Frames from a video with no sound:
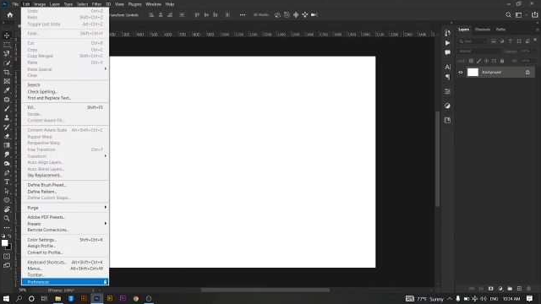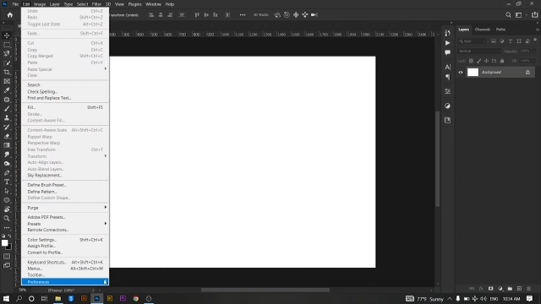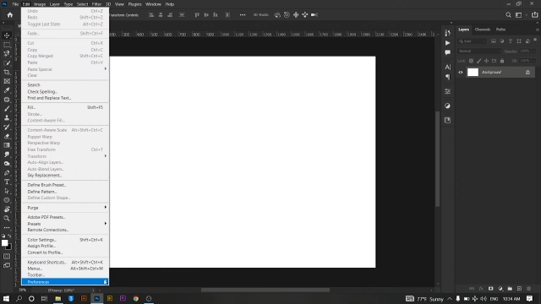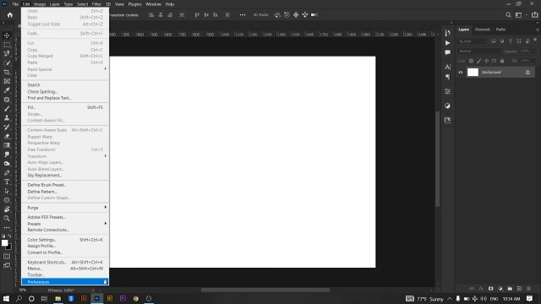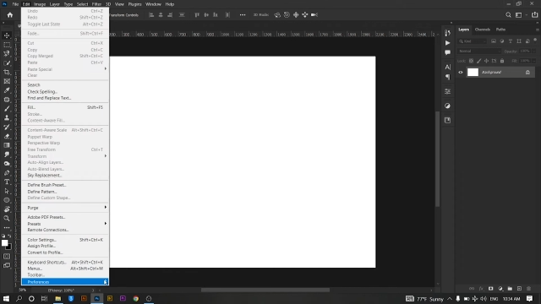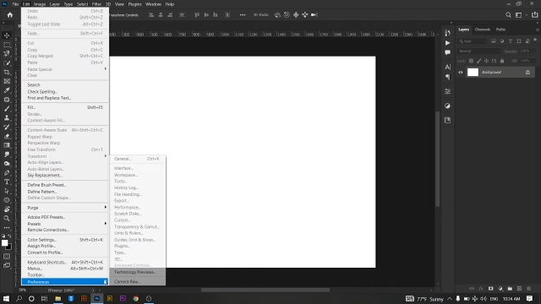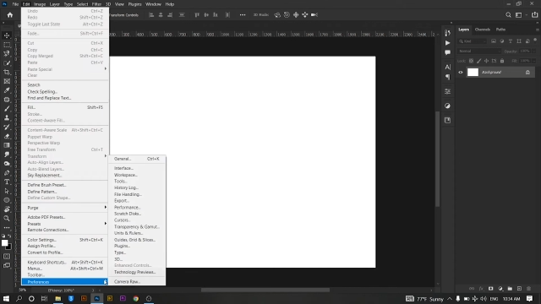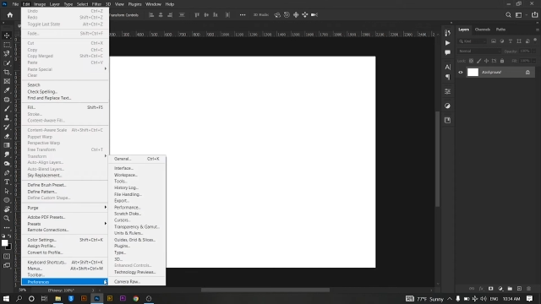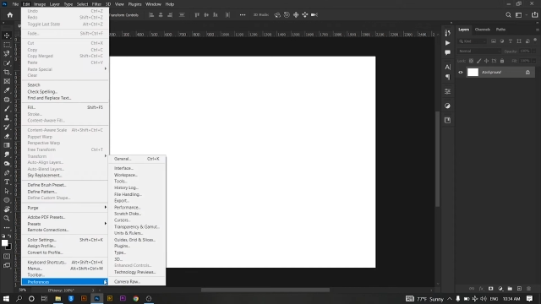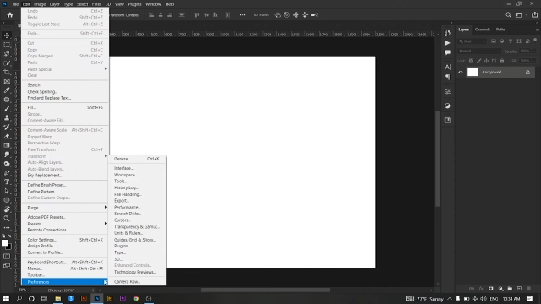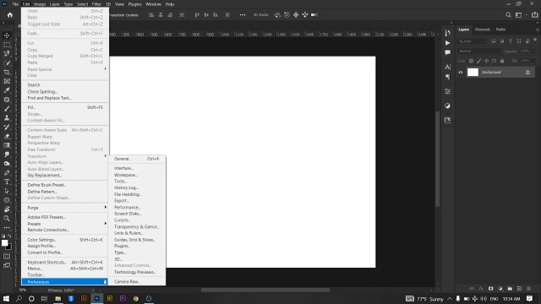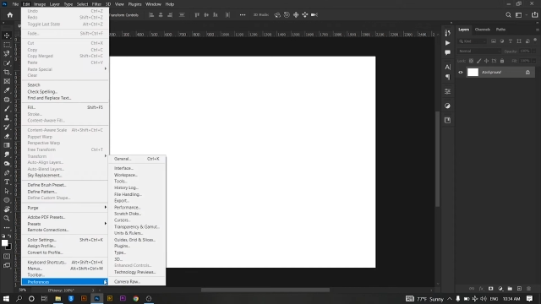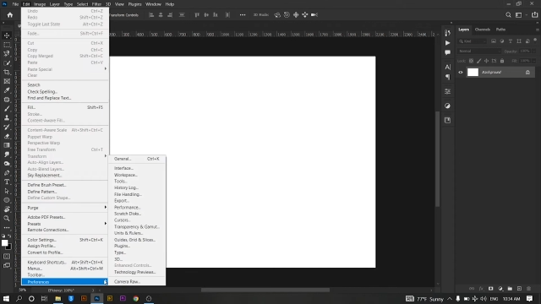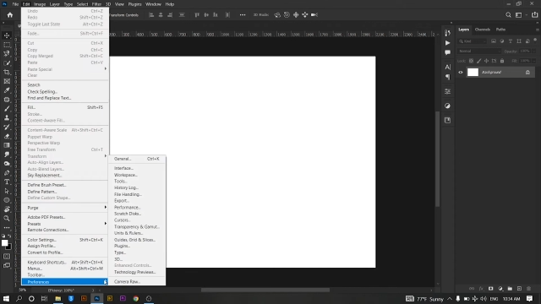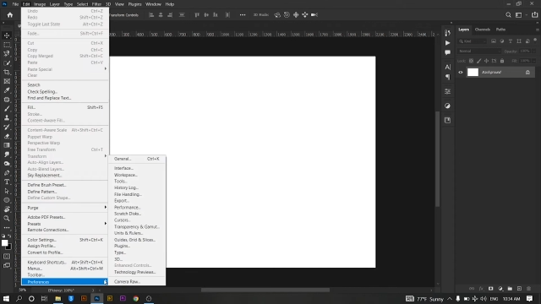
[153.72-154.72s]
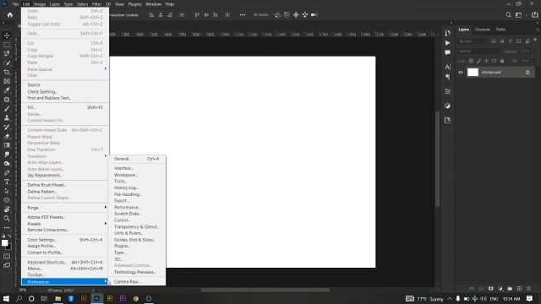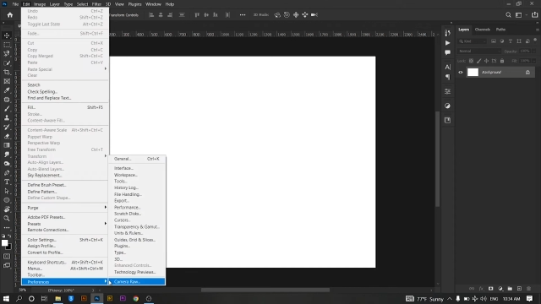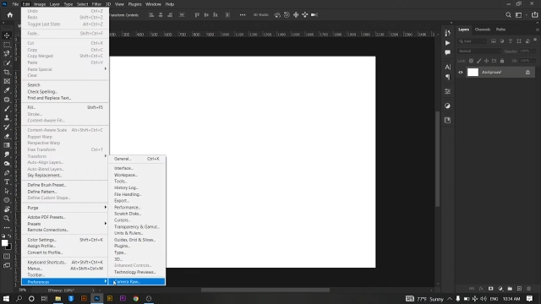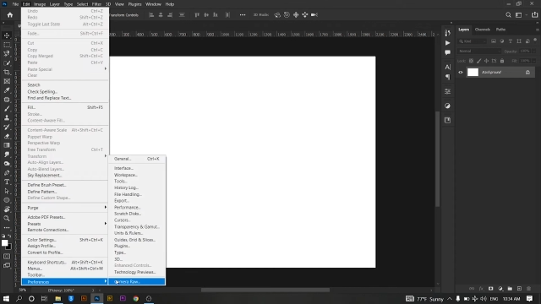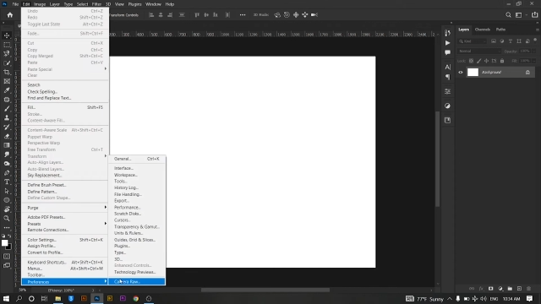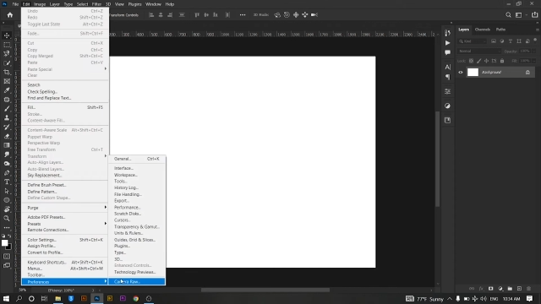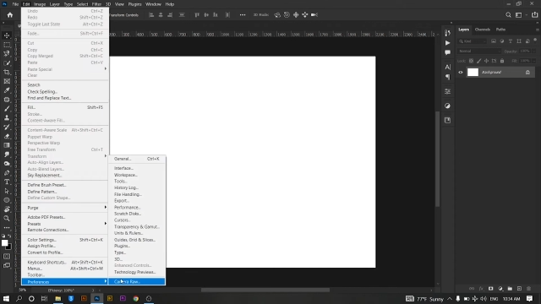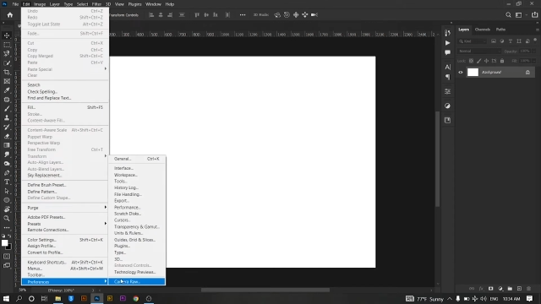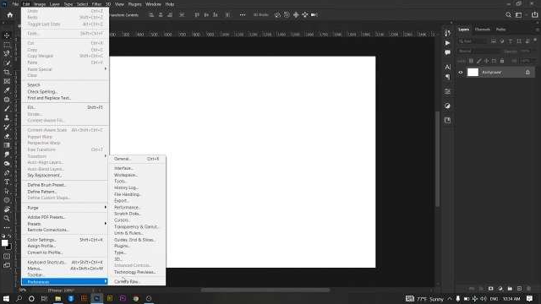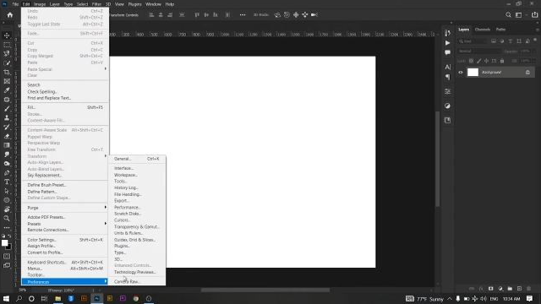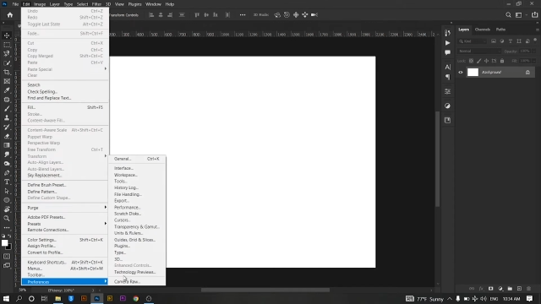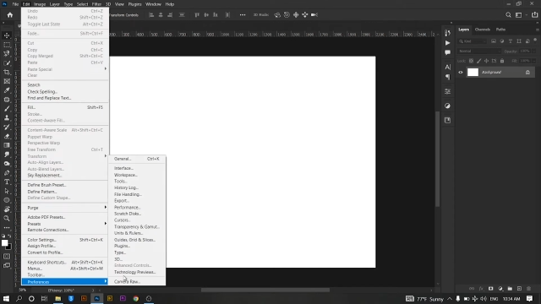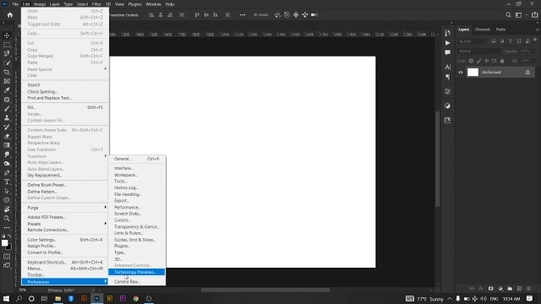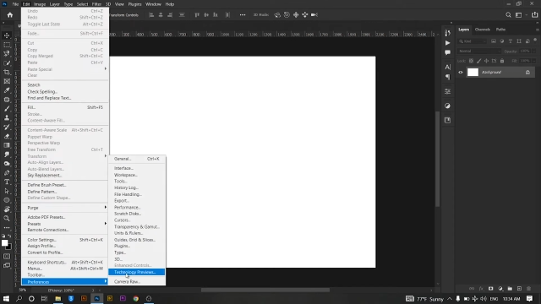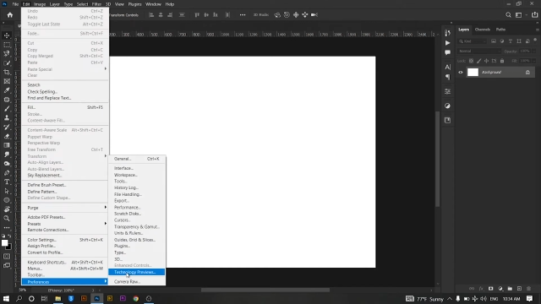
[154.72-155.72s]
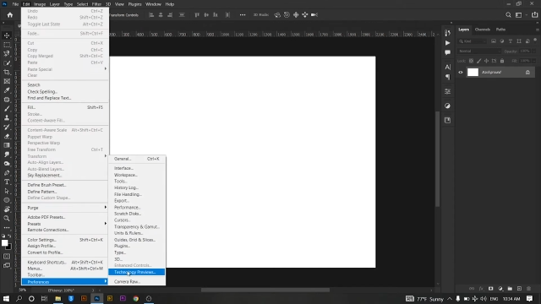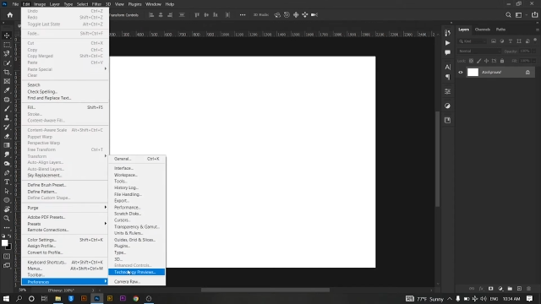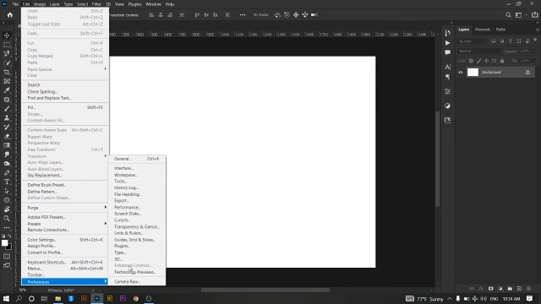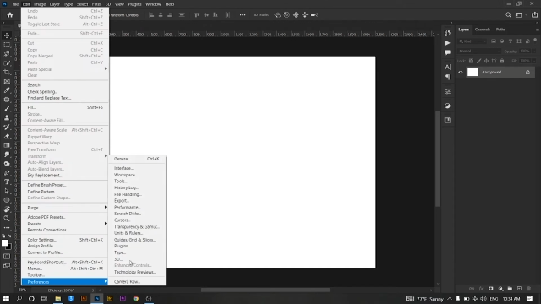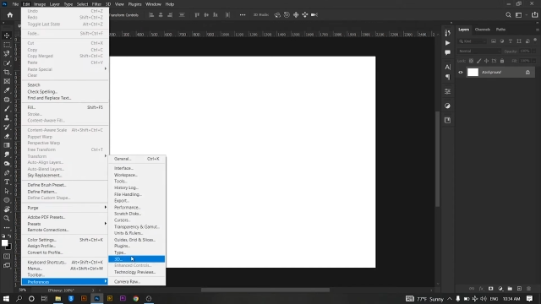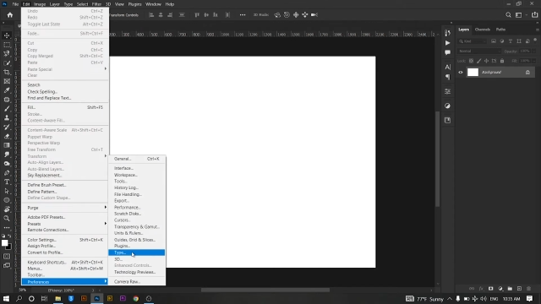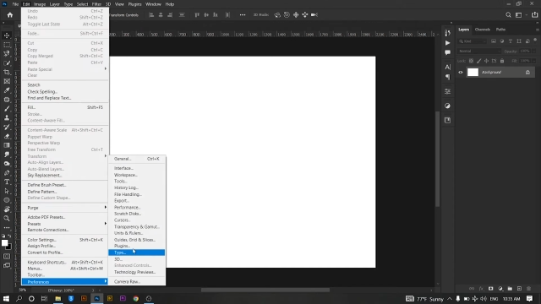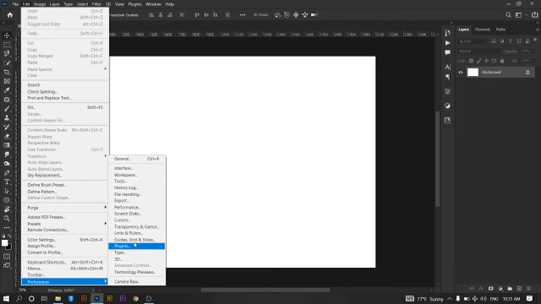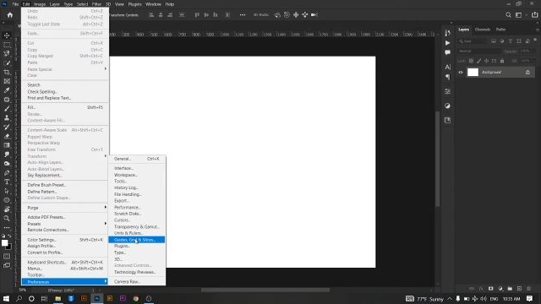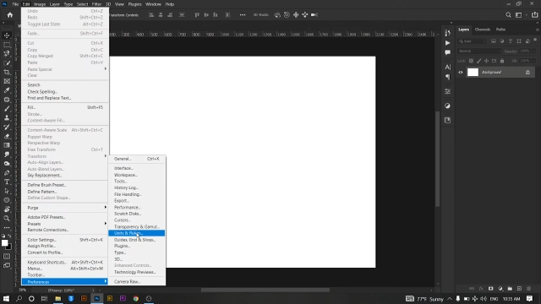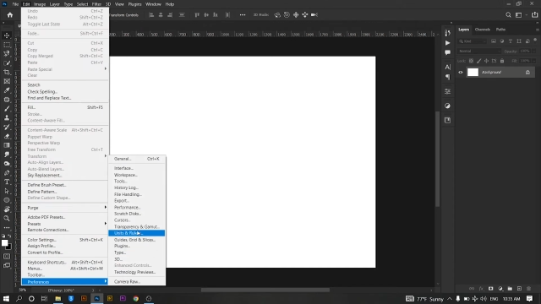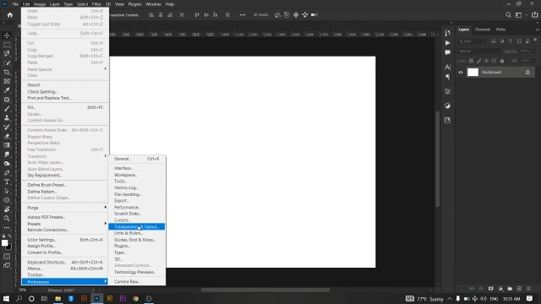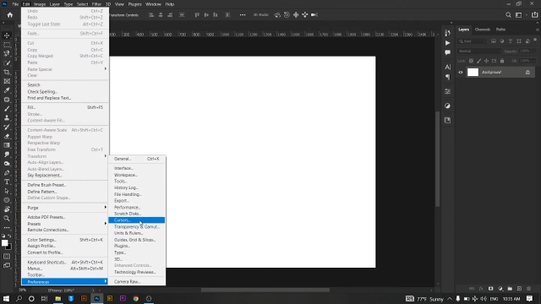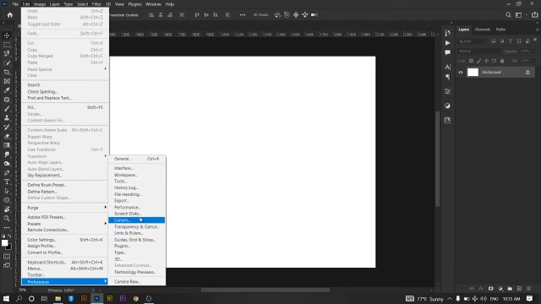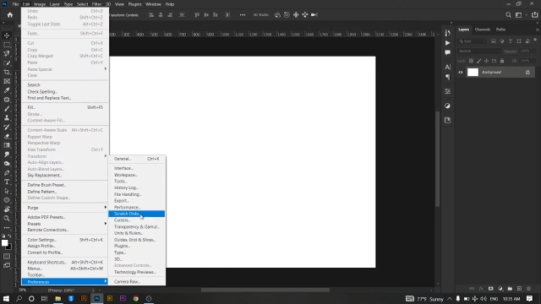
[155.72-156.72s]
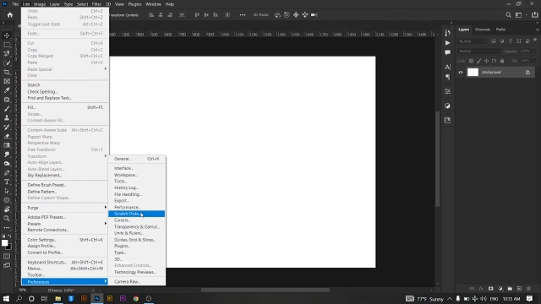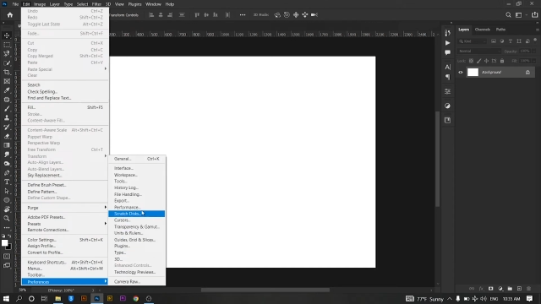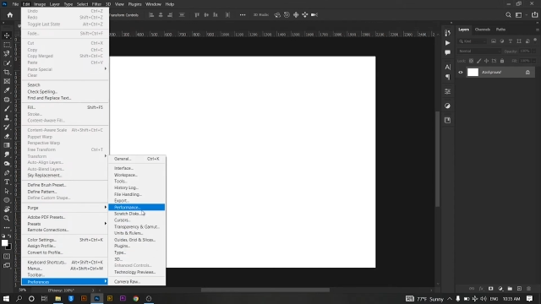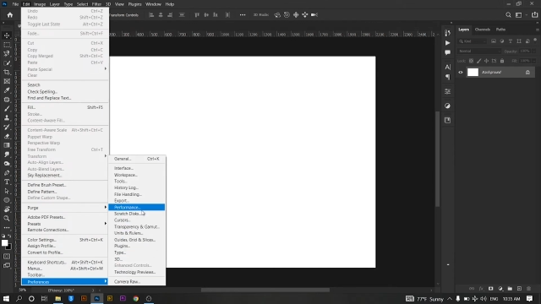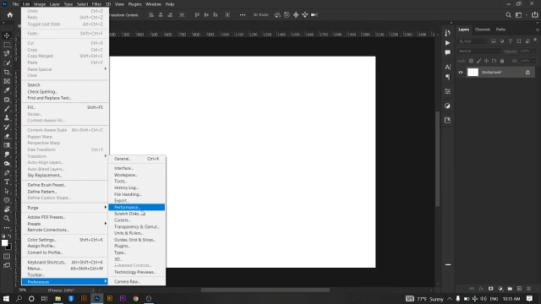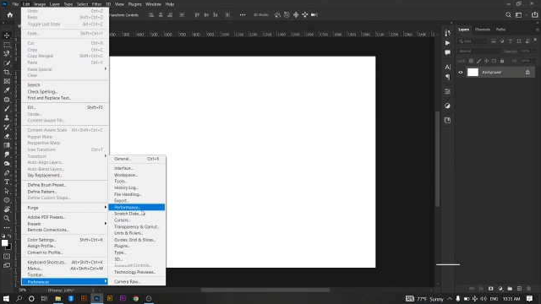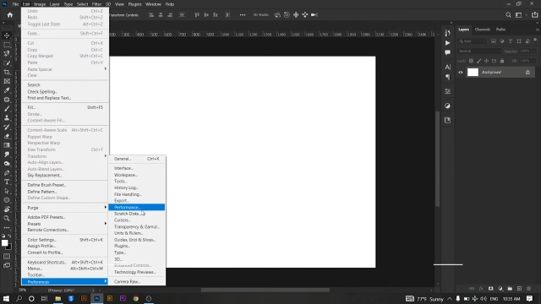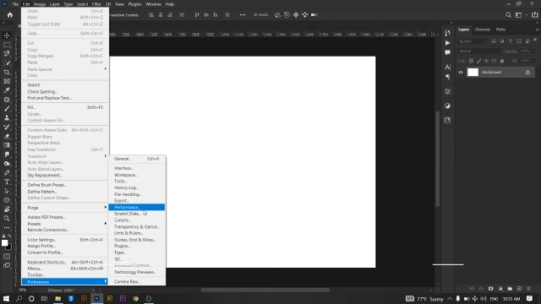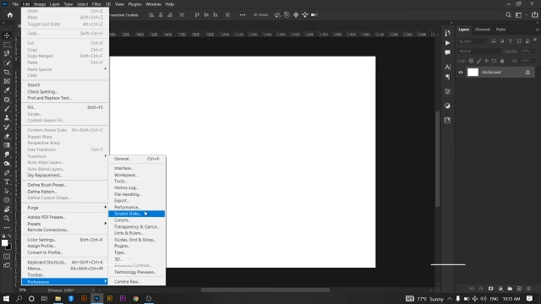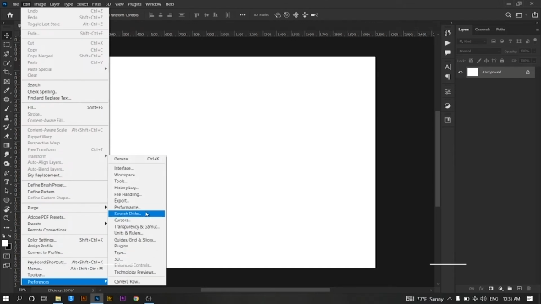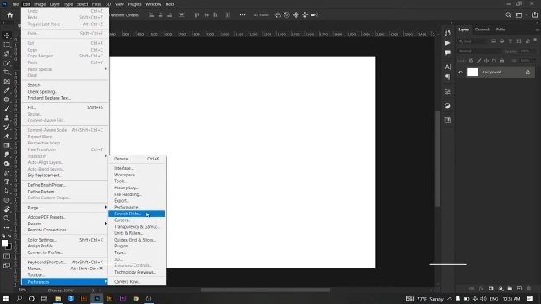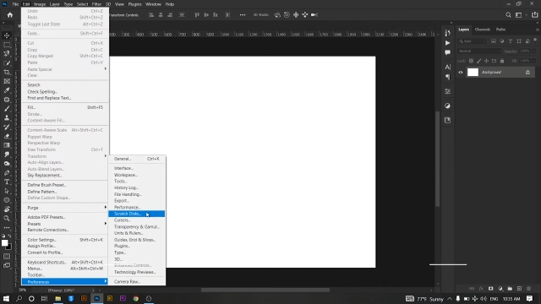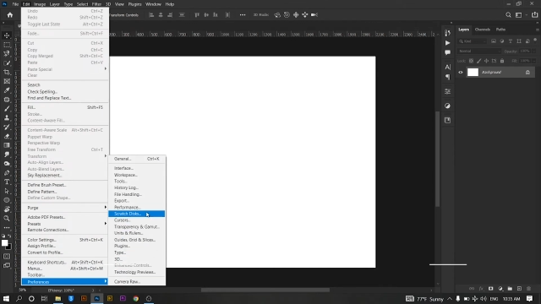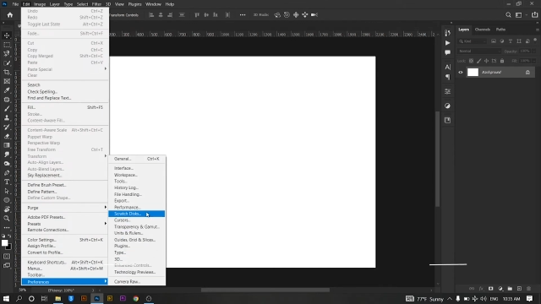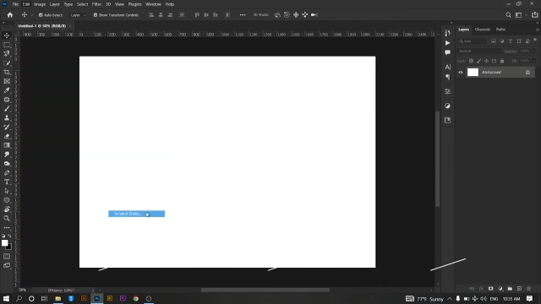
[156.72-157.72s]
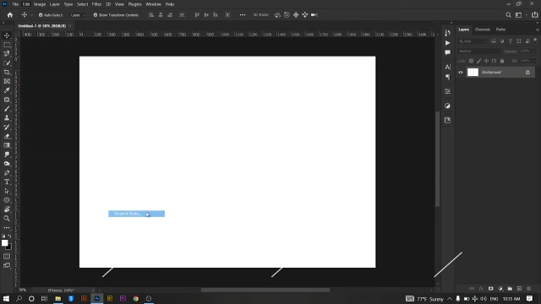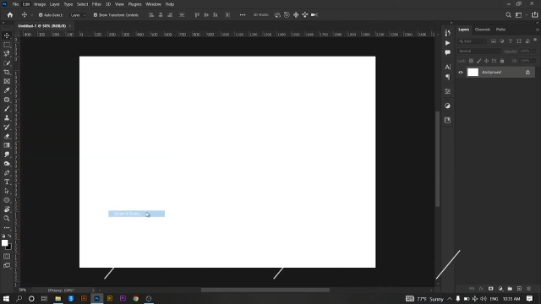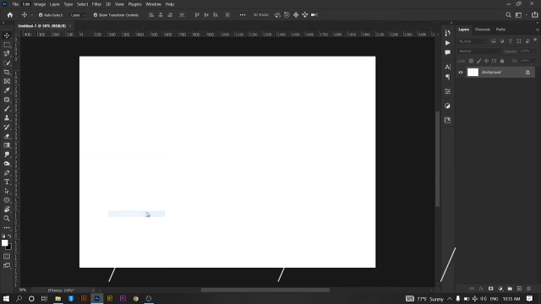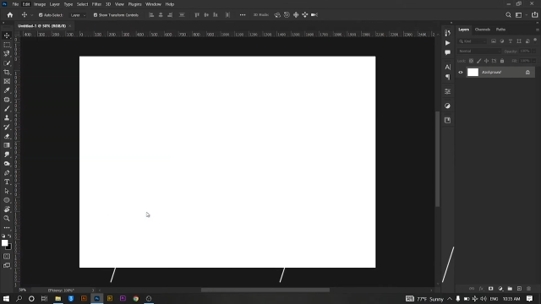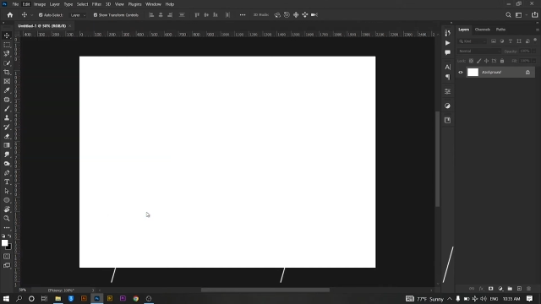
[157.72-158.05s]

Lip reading: Nobody's mouth can be seen.